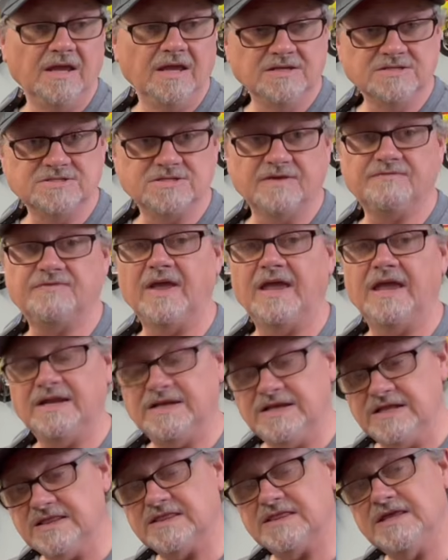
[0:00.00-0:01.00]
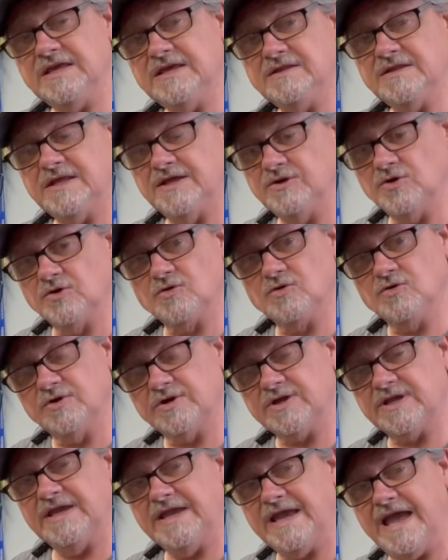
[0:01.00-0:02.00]
Is if anything that you're
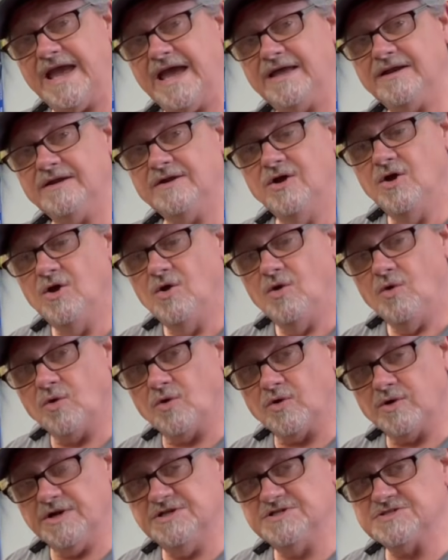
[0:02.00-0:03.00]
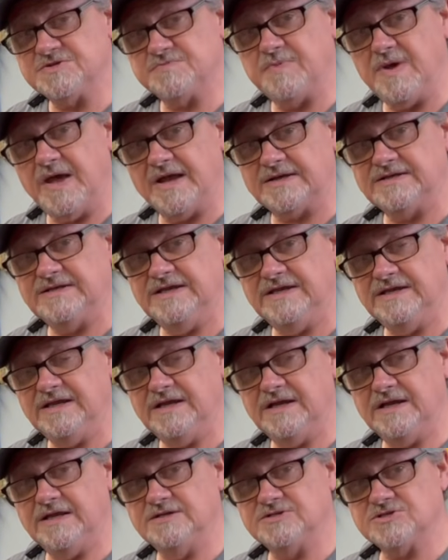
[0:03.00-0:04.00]
looking at or
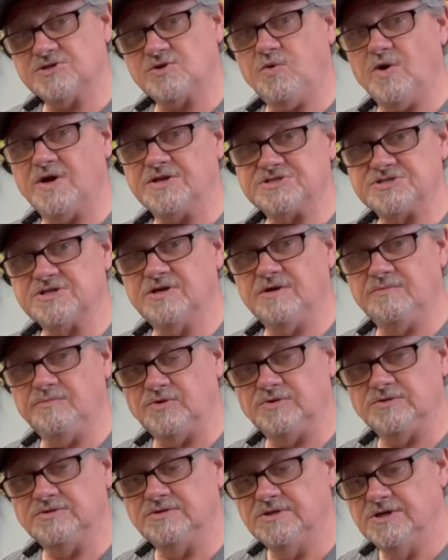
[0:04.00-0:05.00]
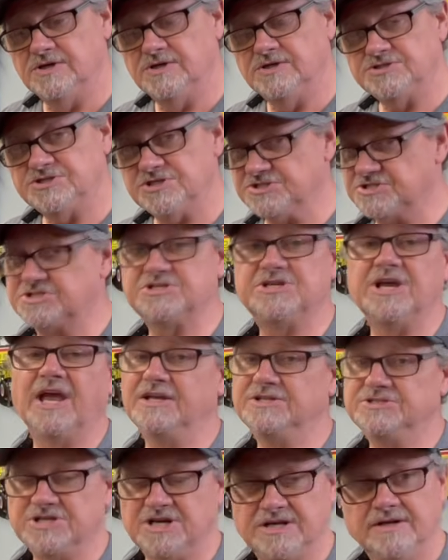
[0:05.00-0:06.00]
inspecting is questionable, just
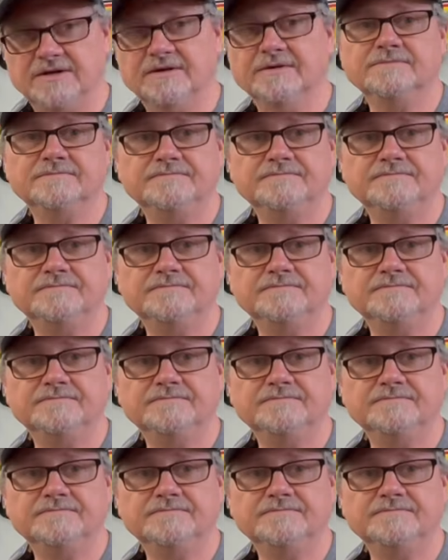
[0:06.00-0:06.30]
change it.